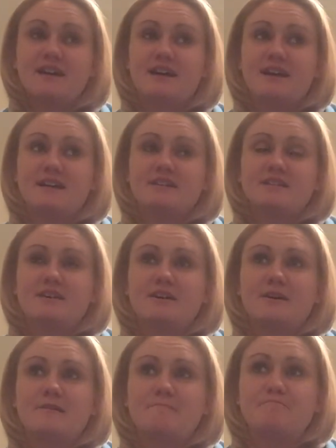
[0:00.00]
and
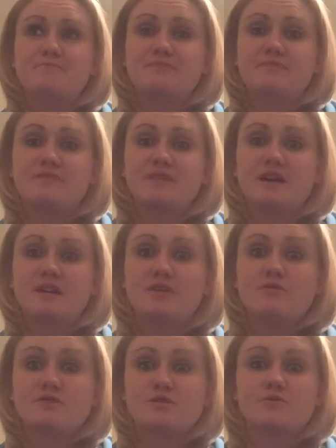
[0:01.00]
that he
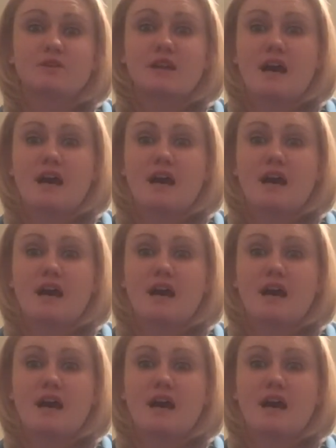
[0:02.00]
was just really